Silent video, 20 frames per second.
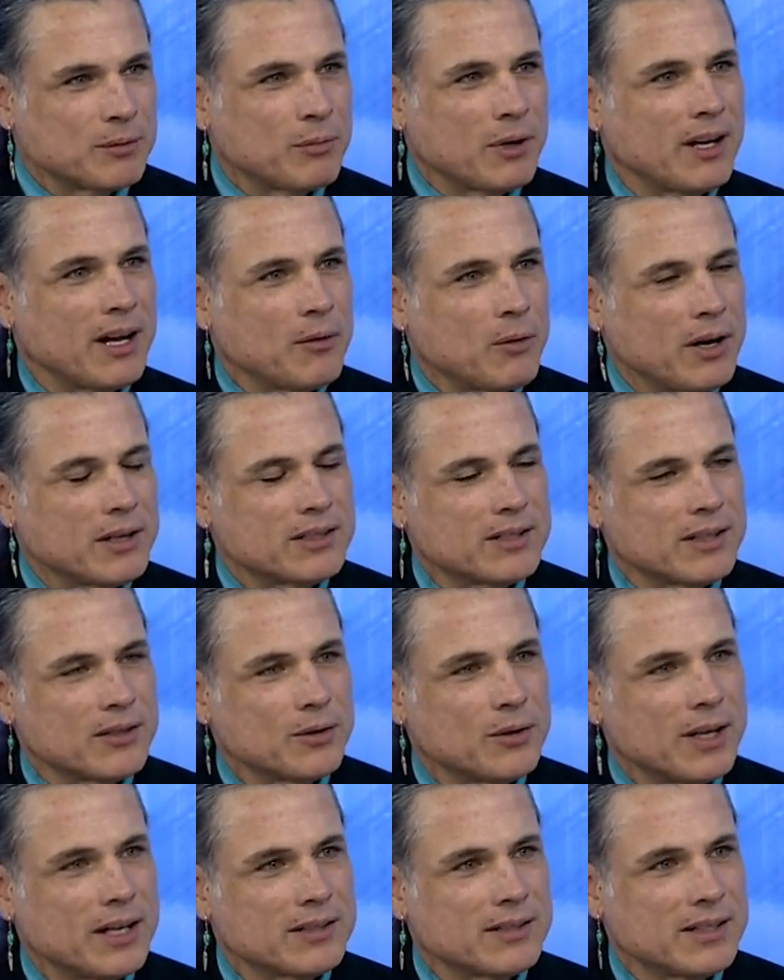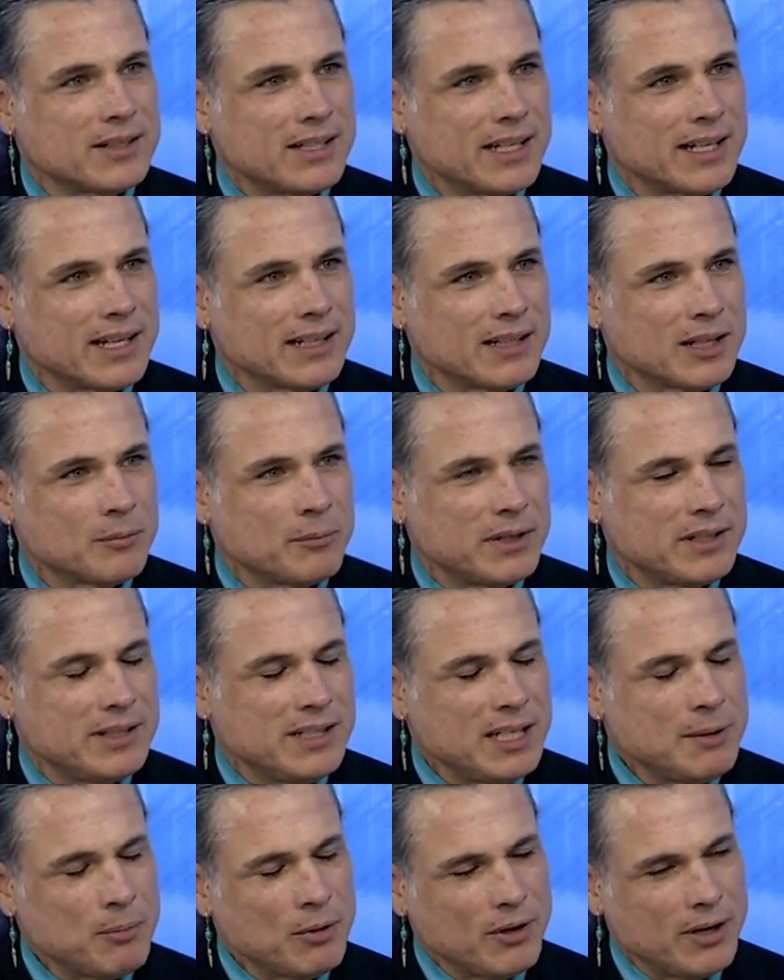But I want to dig a little bit
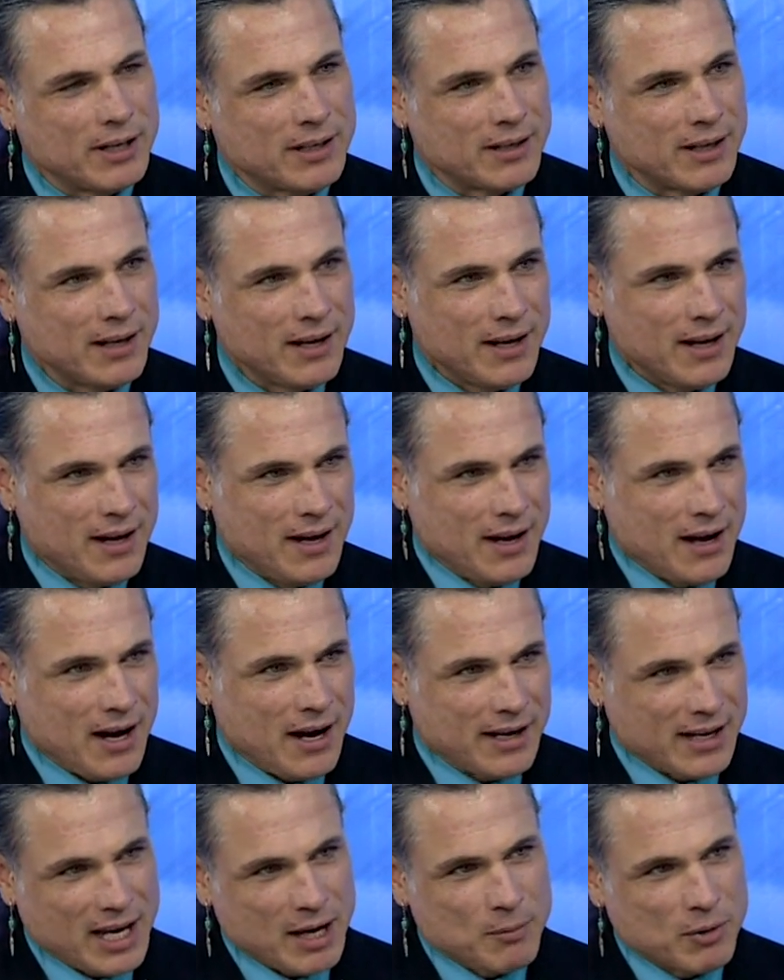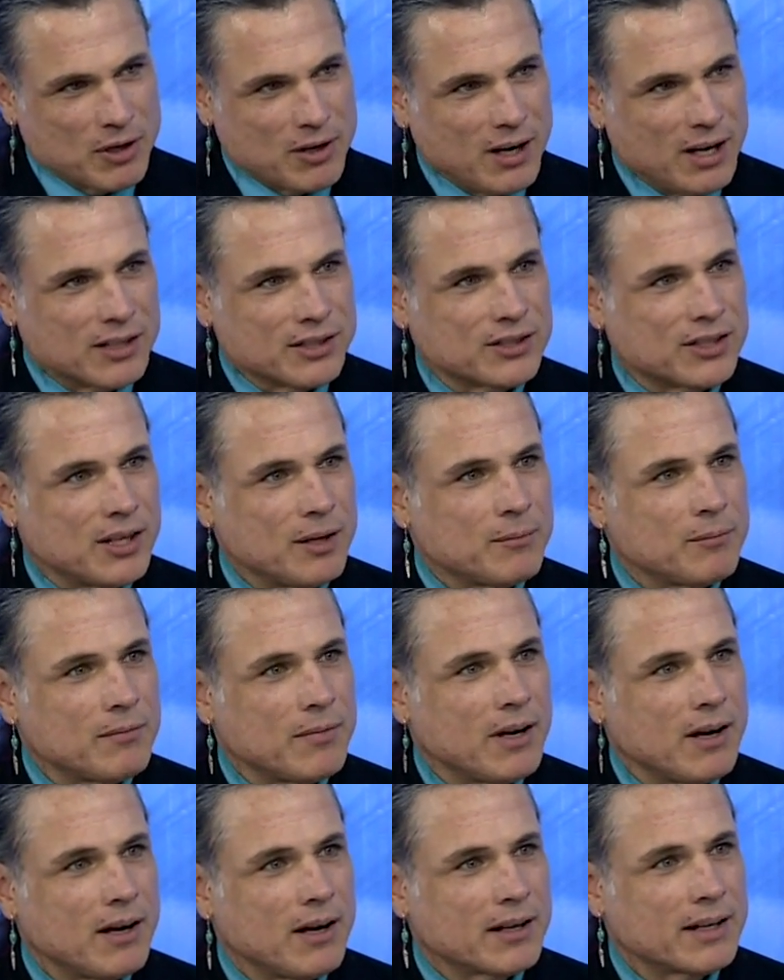deeper. And I came across some
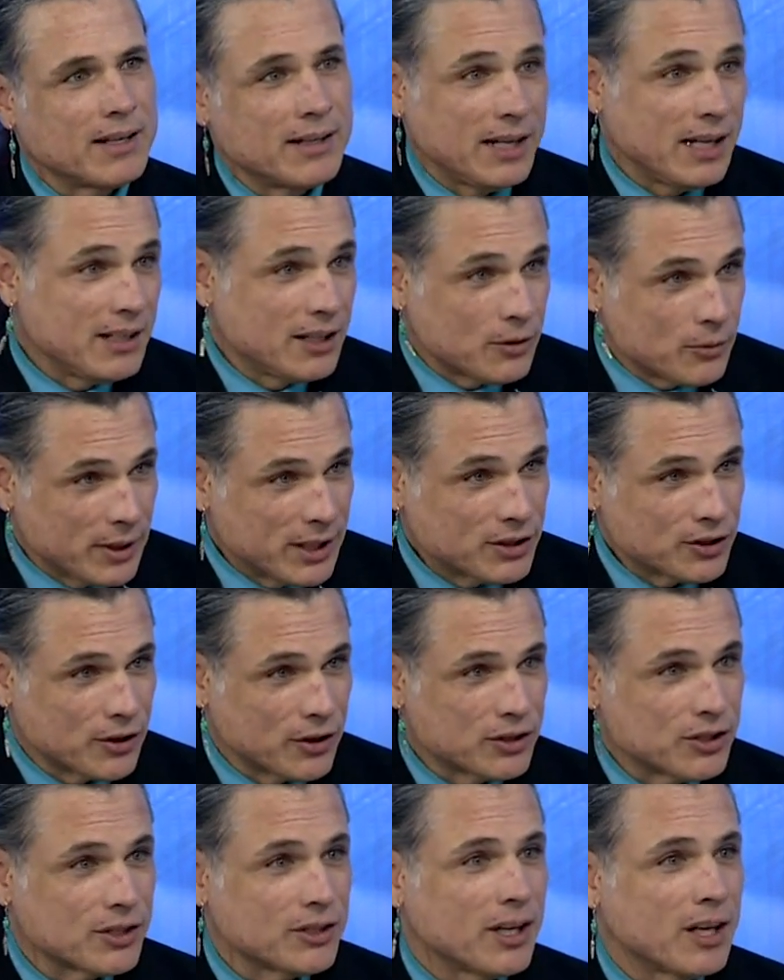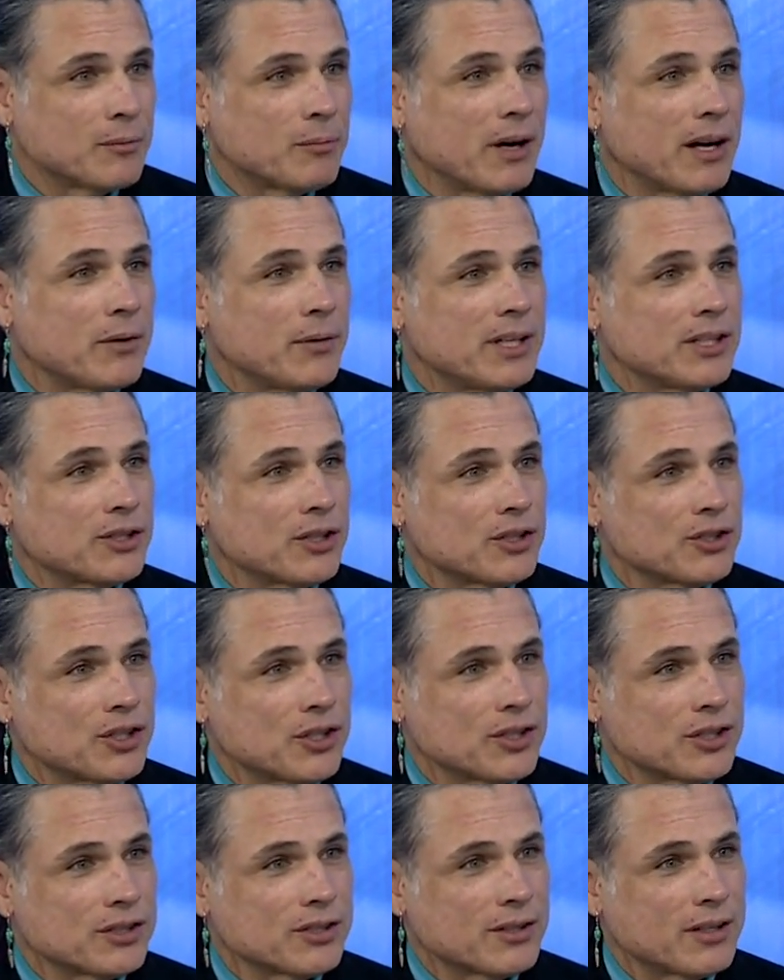Canadian research done by
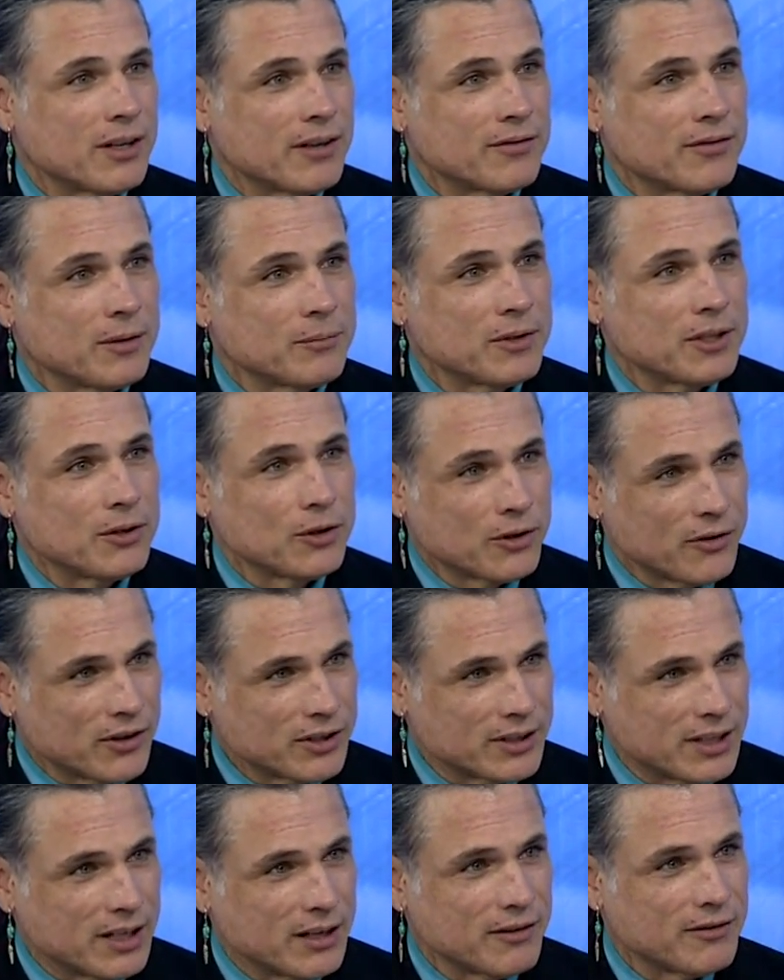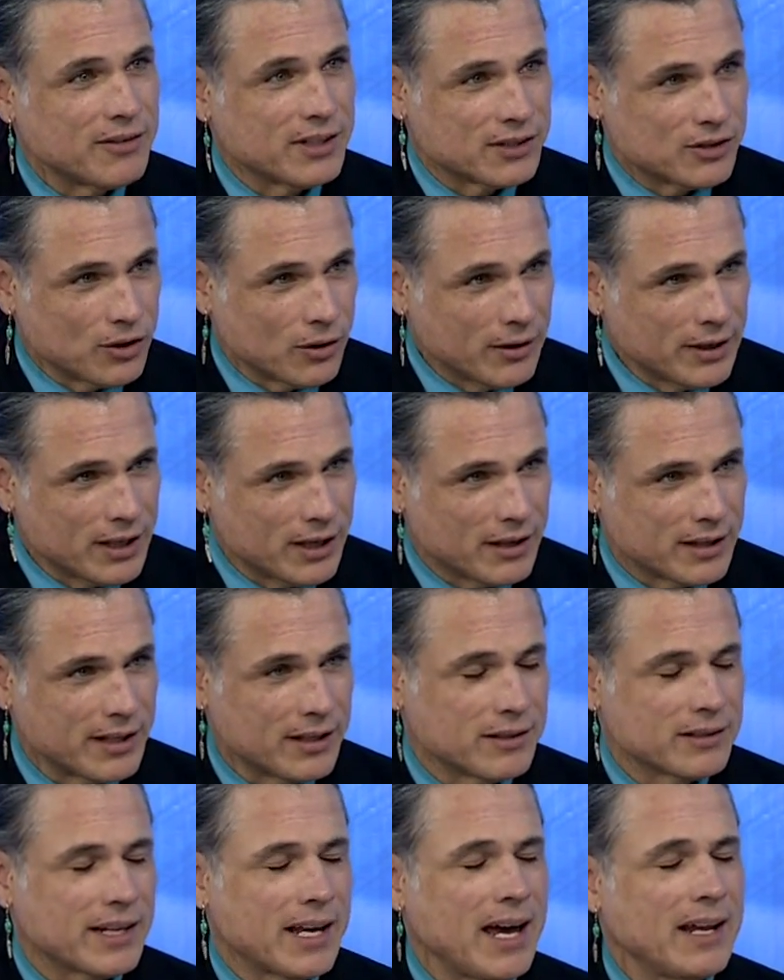researchers from the University of Victoria here
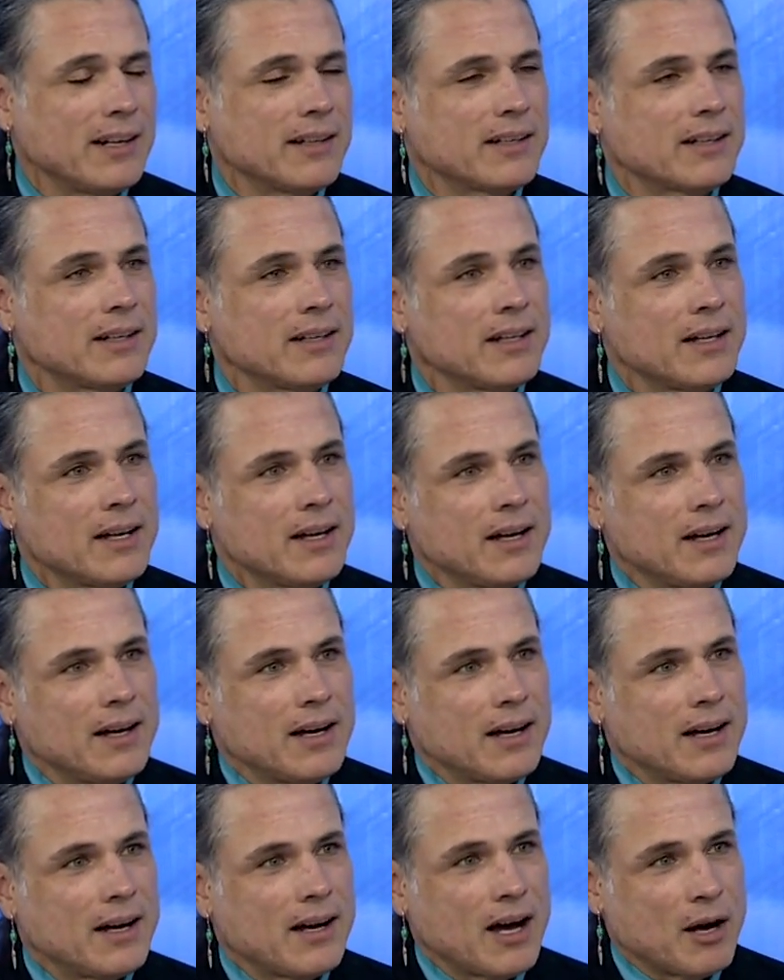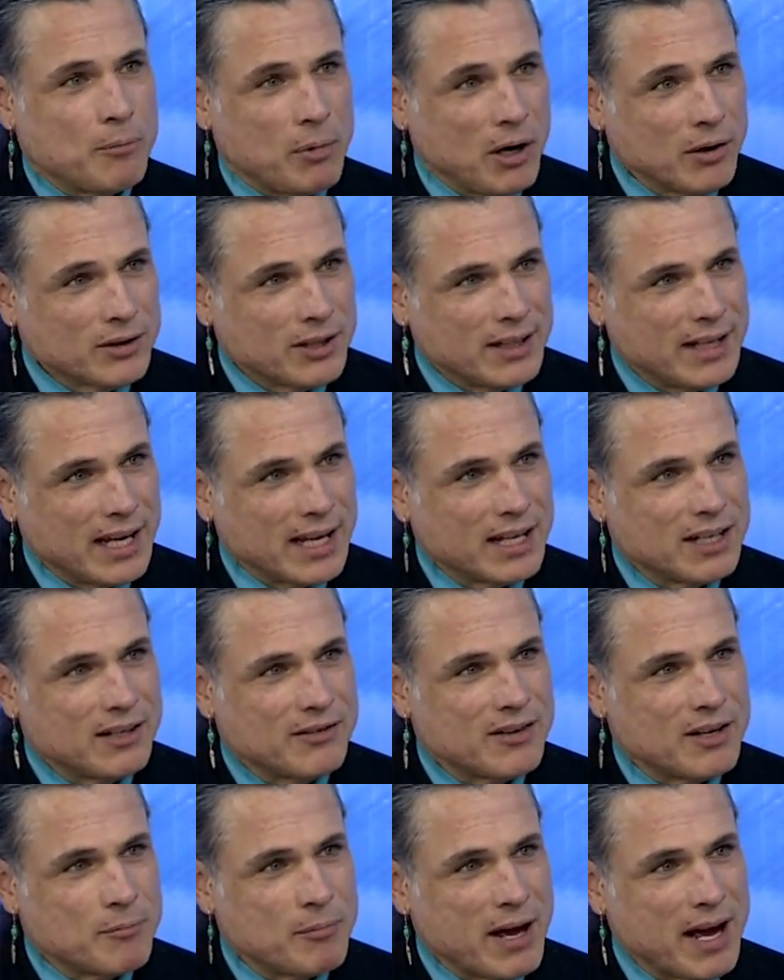in Canada about the
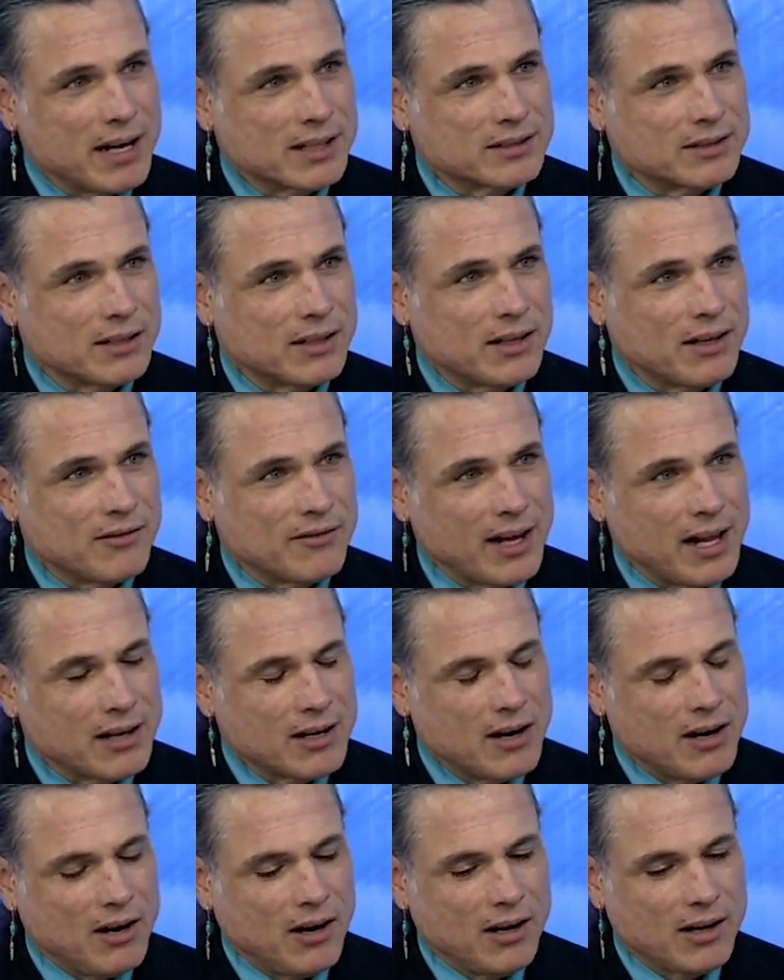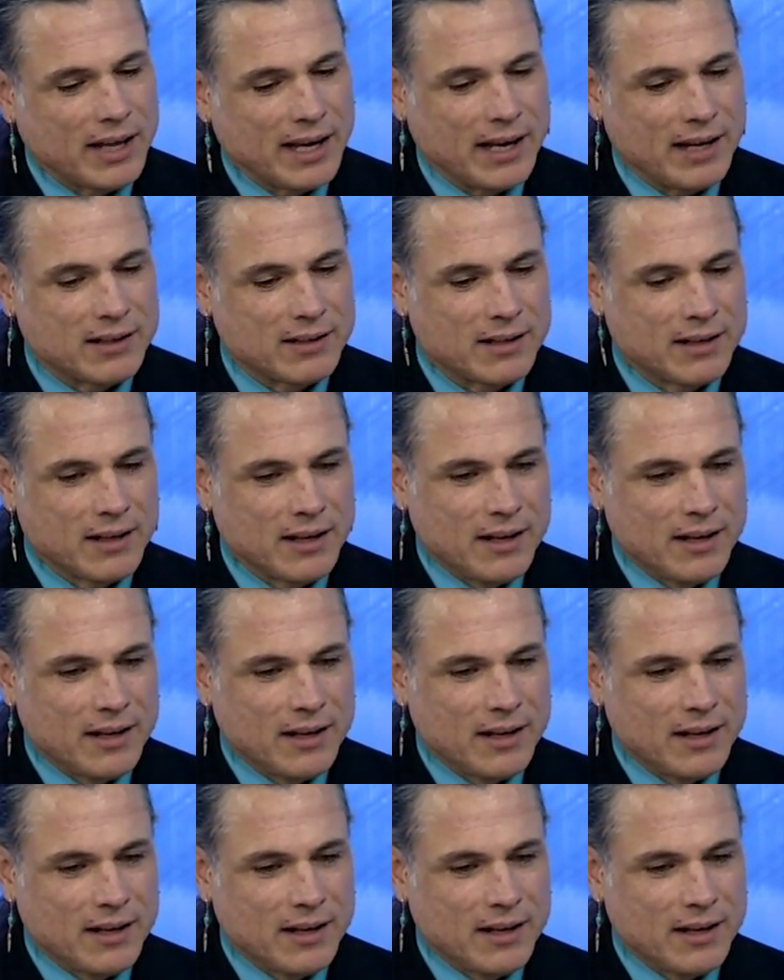negative impacts of alcohol. And